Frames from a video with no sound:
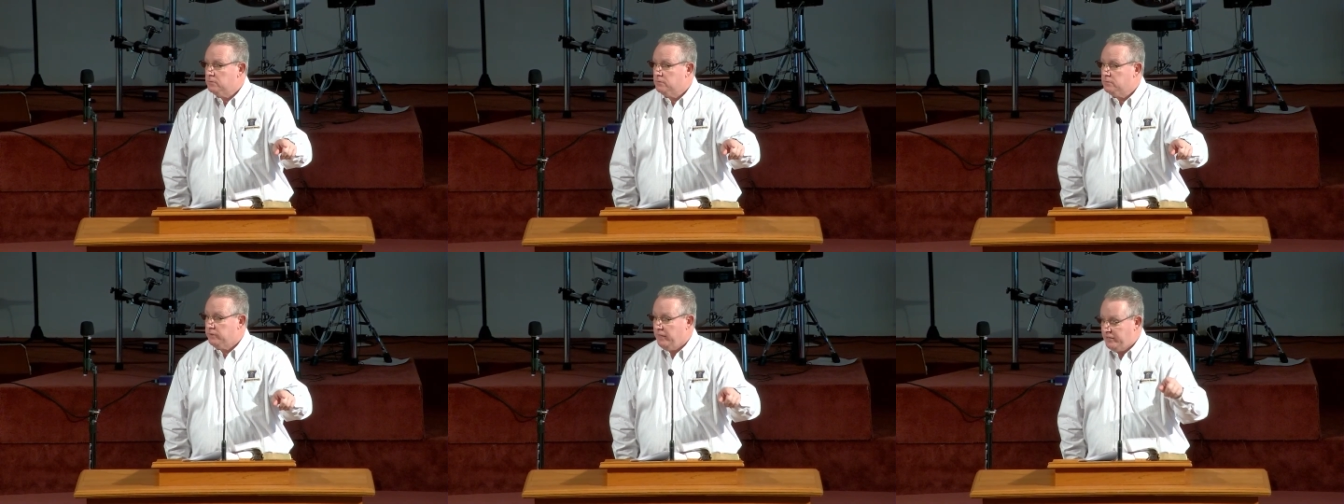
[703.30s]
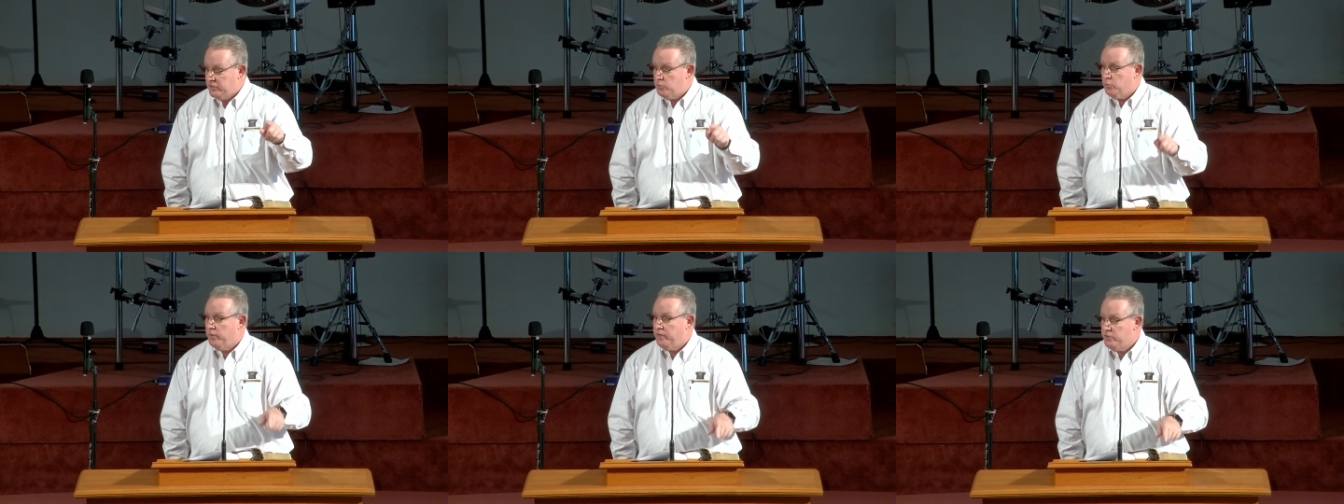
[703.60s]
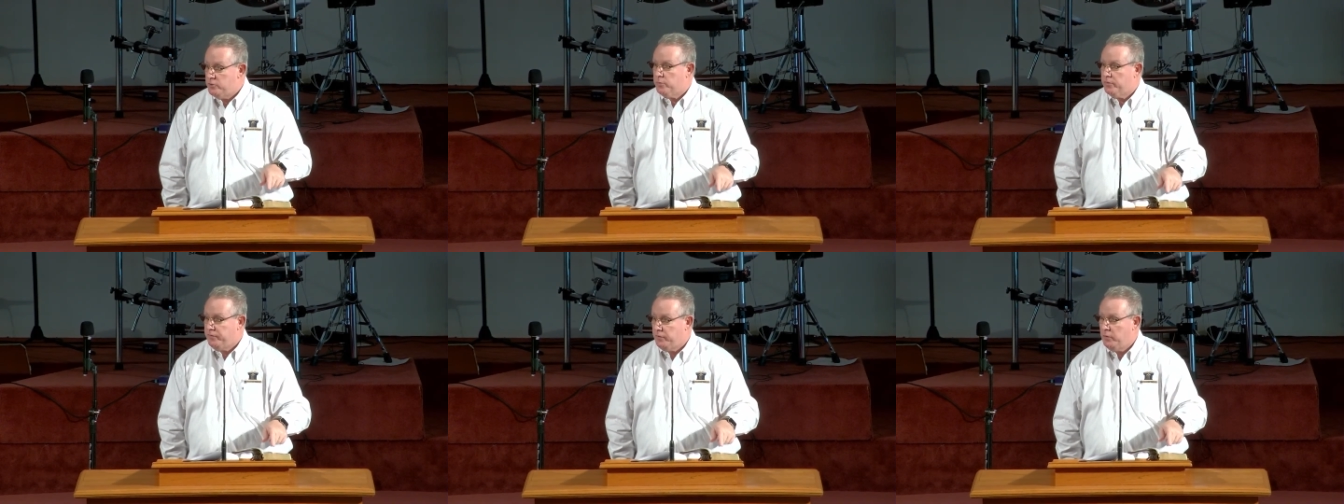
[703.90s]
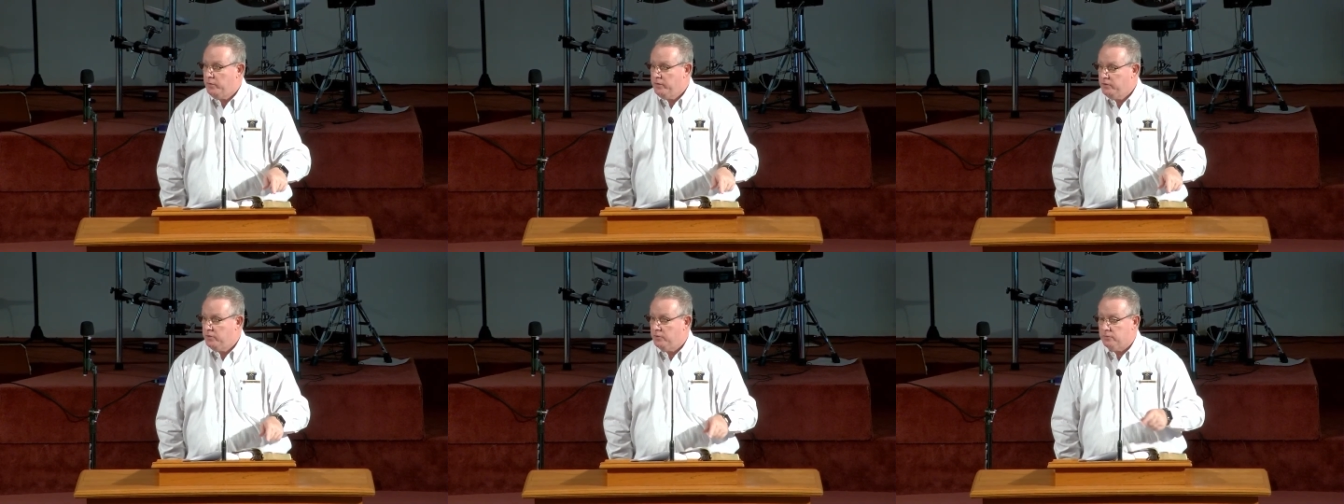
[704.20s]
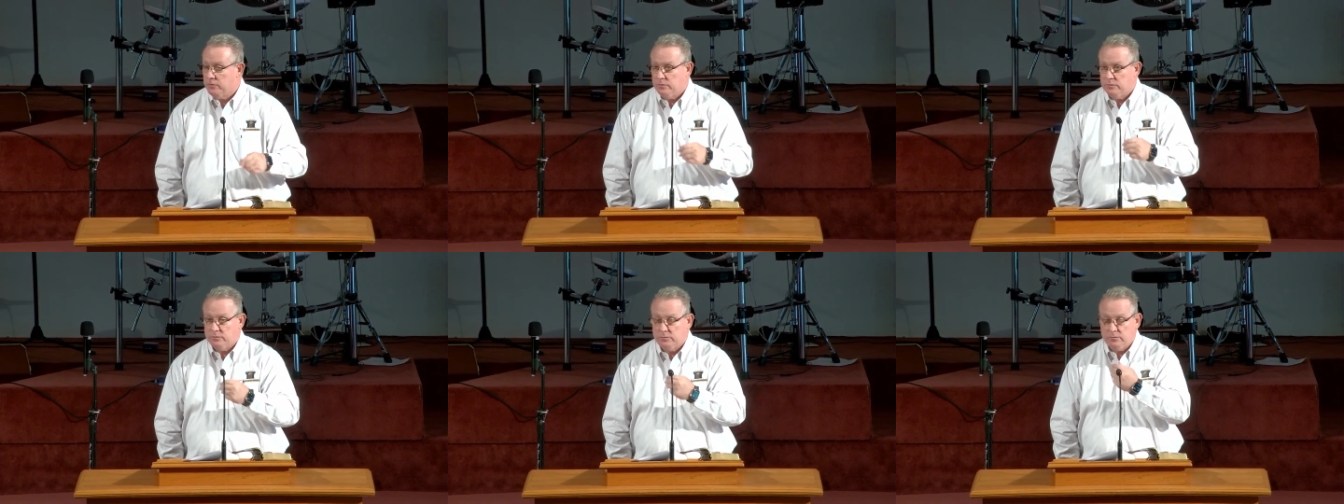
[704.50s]
That's what he's referring to.
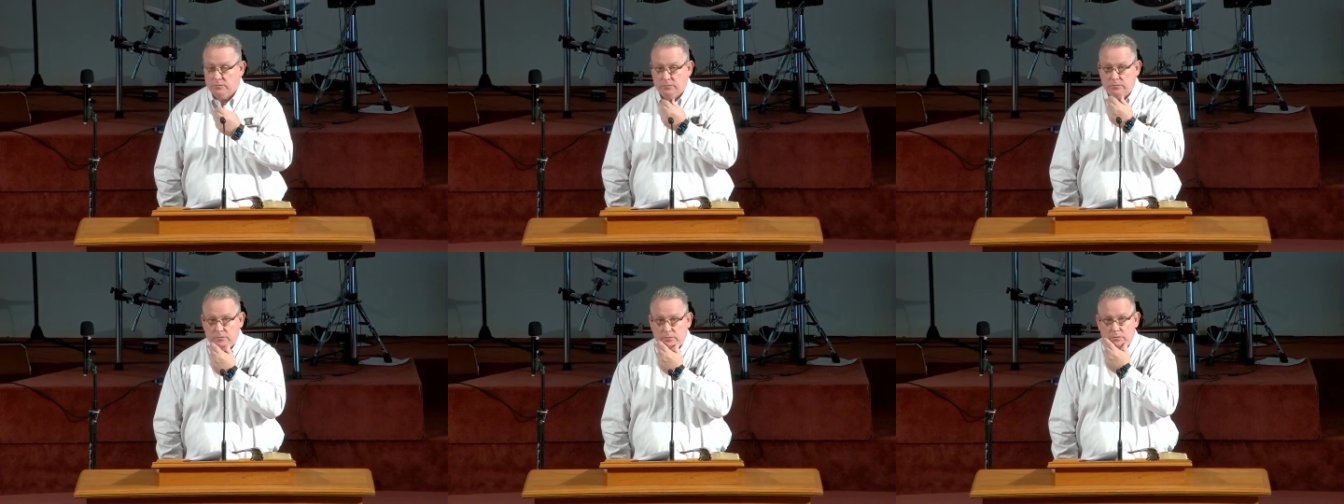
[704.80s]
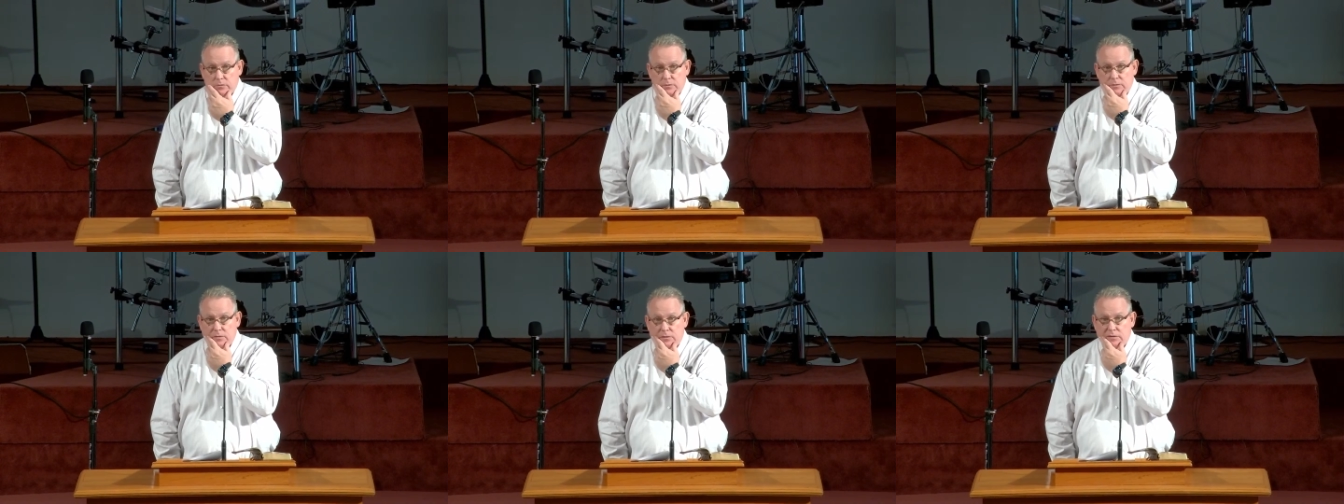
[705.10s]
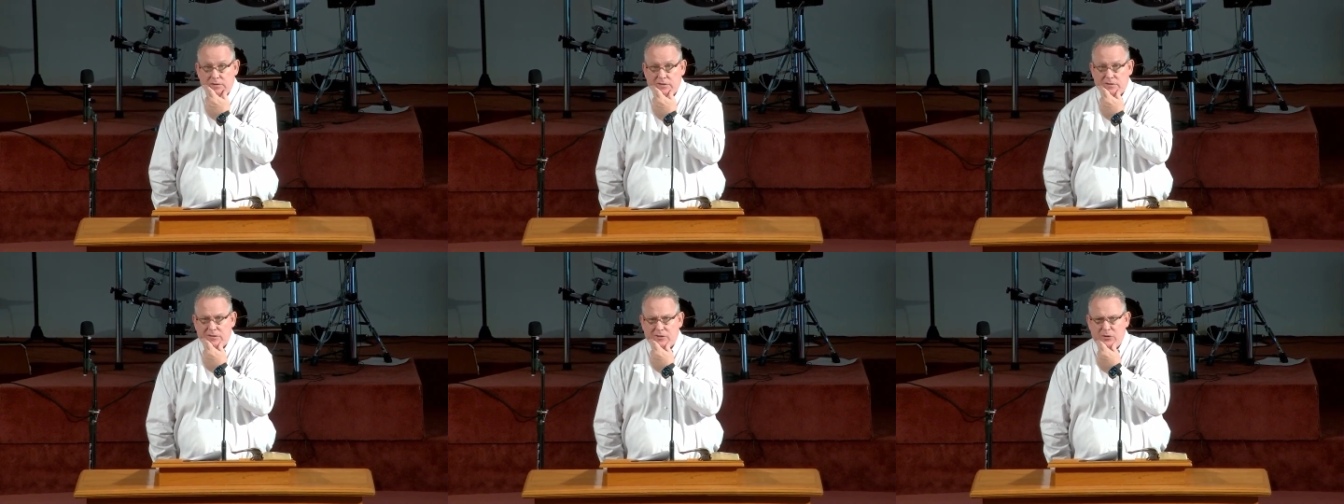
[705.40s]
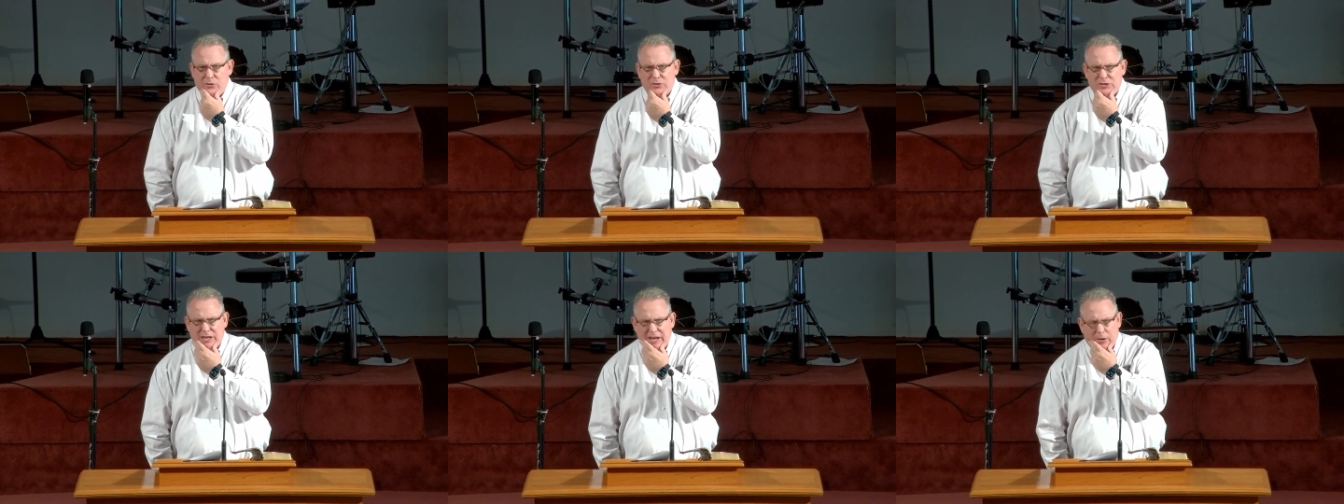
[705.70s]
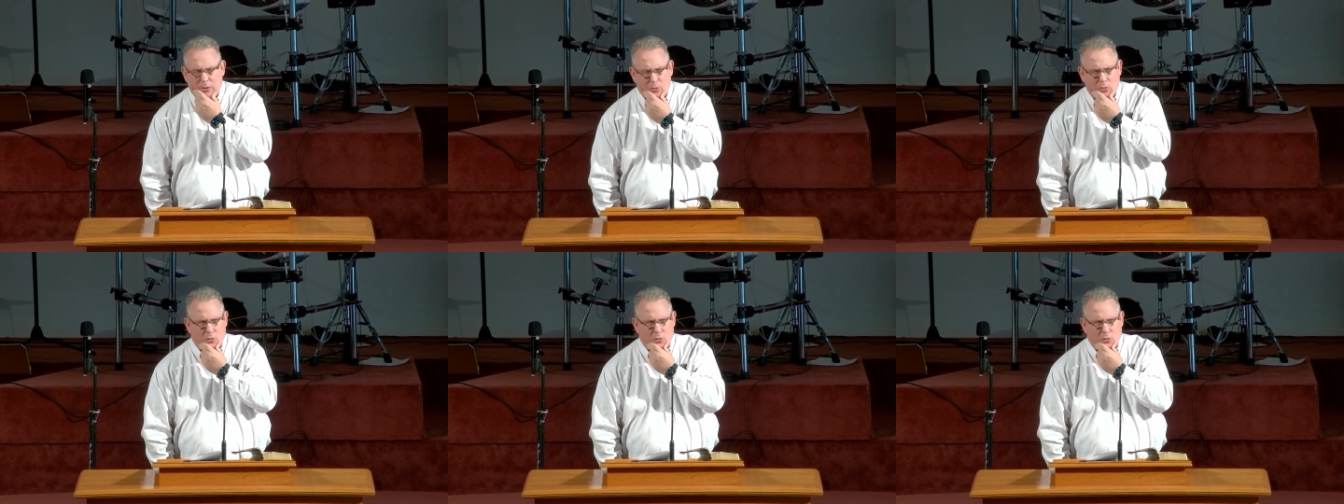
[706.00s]
You say,